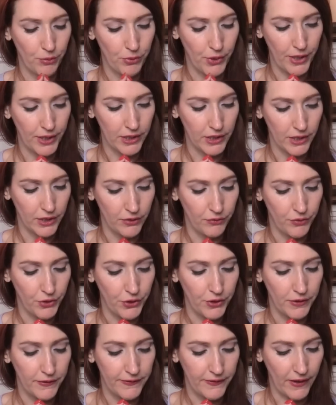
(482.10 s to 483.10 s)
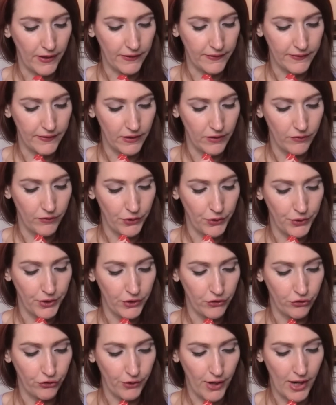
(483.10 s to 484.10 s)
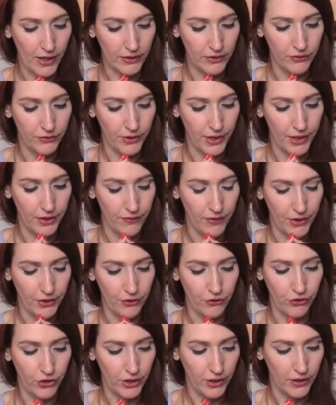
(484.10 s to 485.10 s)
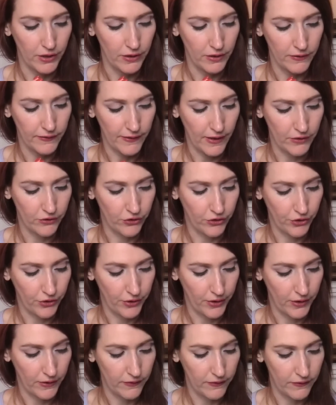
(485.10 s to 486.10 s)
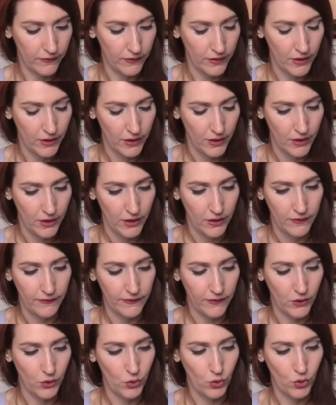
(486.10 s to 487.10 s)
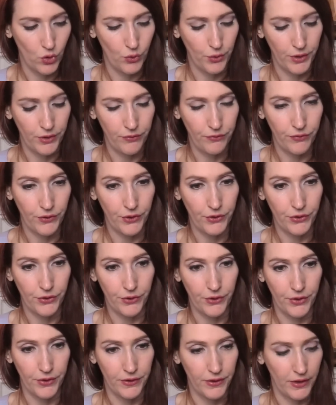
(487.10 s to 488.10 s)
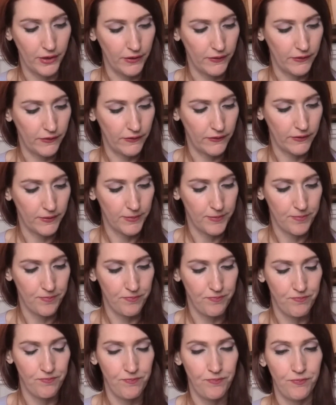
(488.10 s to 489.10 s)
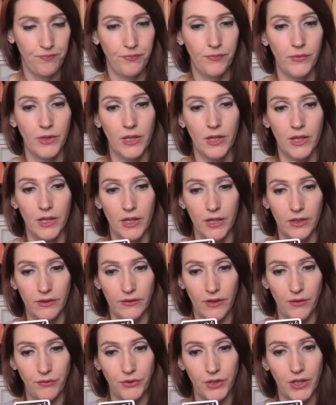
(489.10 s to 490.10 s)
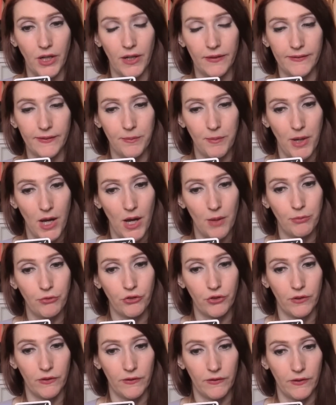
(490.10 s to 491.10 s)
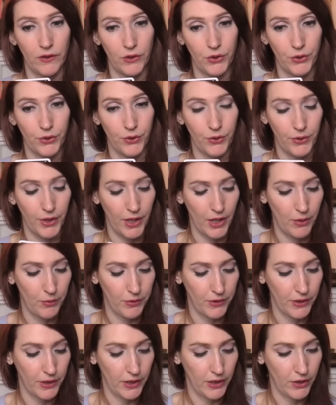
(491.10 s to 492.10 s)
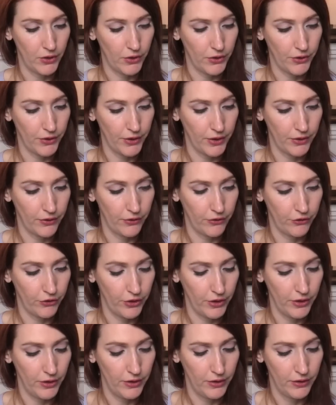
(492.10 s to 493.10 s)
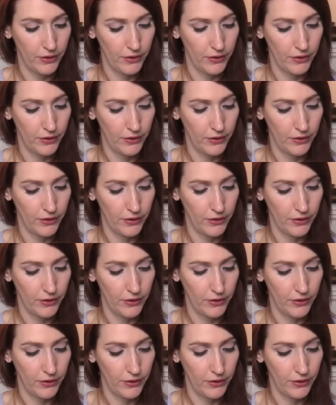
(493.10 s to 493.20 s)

brightly you're very sexy very attractive kind of energy sagittarius so going further on this mm-hmm. definitely got some options here okay with the key card energy